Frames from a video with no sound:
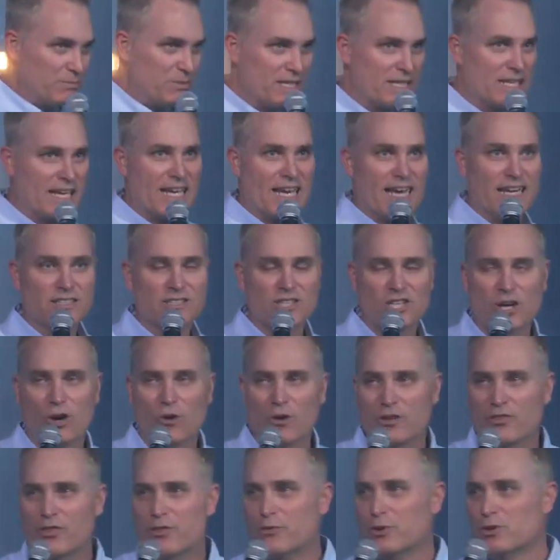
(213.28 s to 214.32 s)
we began
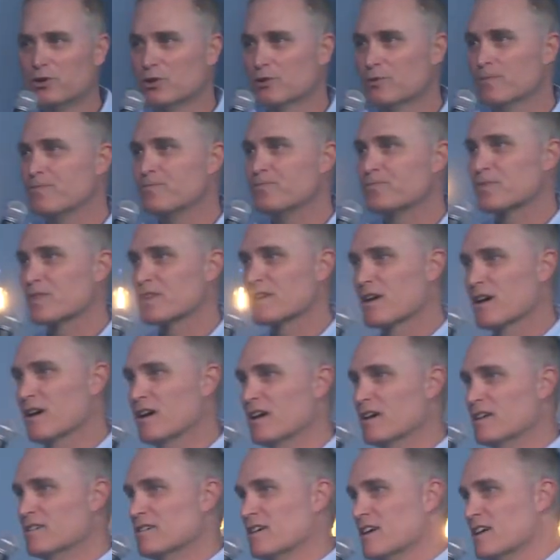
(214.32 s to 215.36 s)
going through
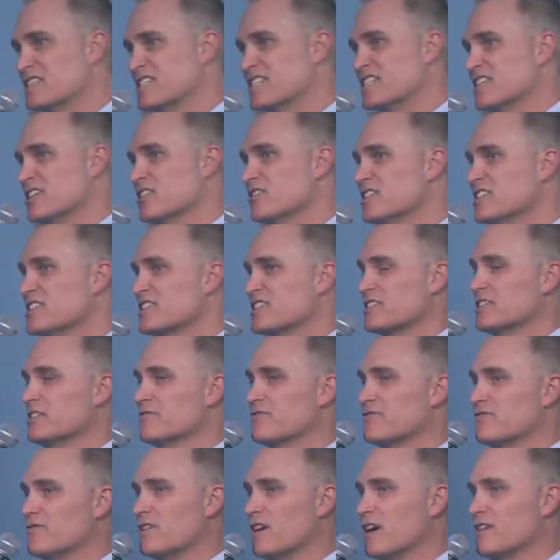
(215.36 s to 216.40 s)
a, a series
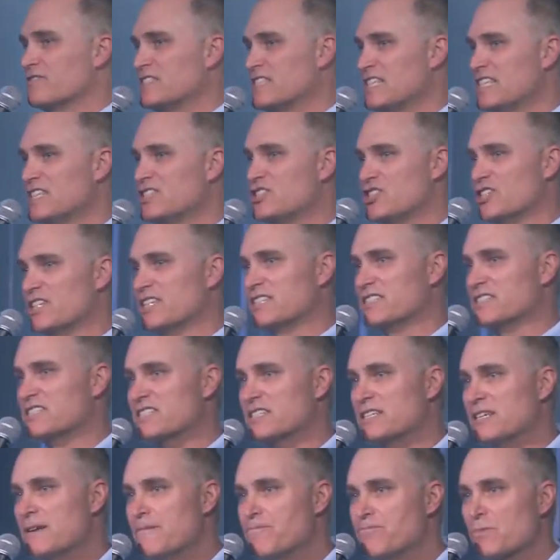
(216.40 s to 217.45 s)
of, of
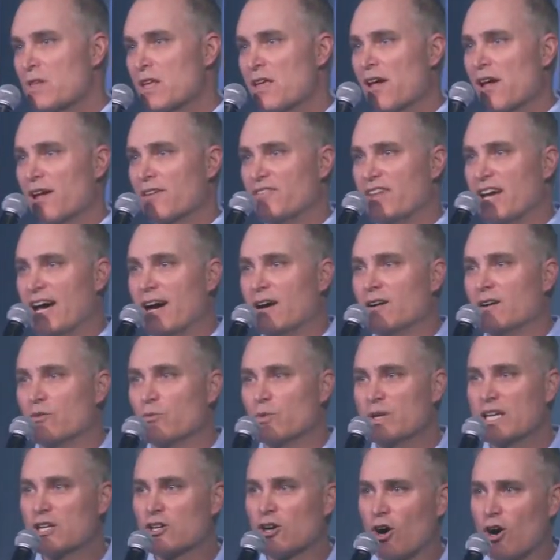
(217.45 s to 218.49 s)
teachings
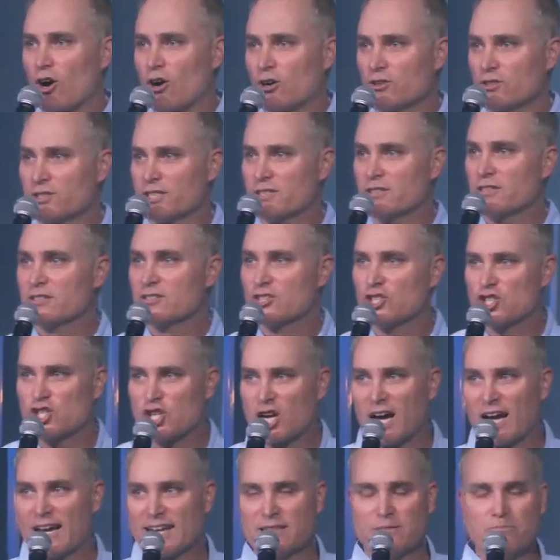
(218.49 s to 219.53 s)
that we called
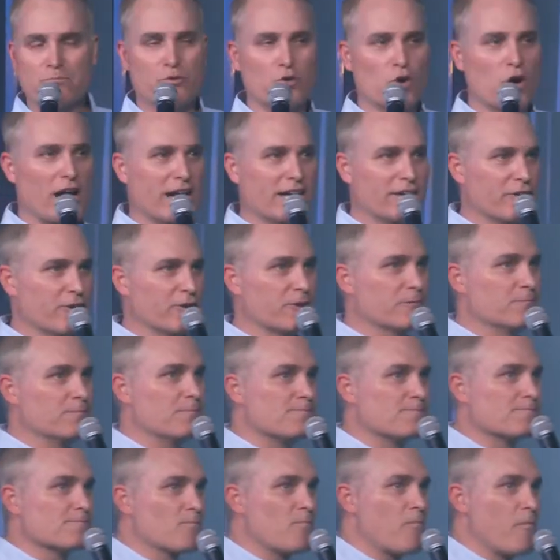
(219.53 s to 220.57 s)
Shine Brighter.
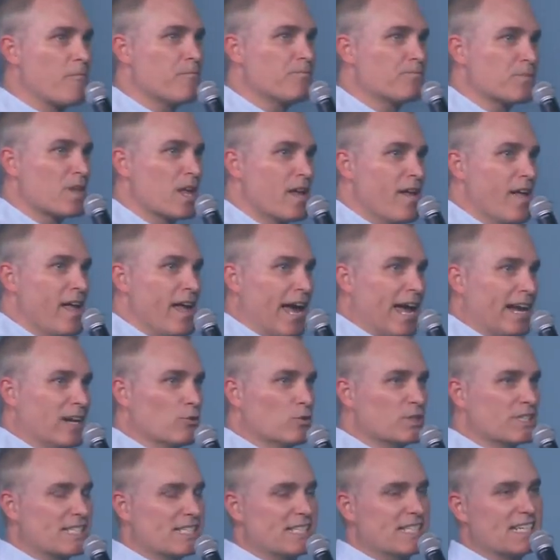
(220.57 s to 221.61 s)
And
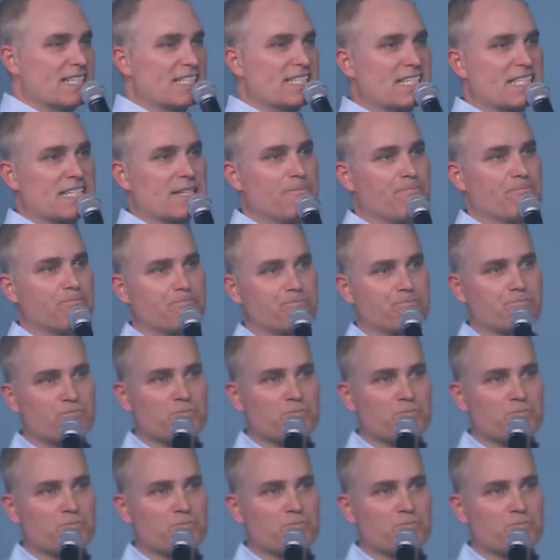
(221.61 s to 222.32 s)
it was this,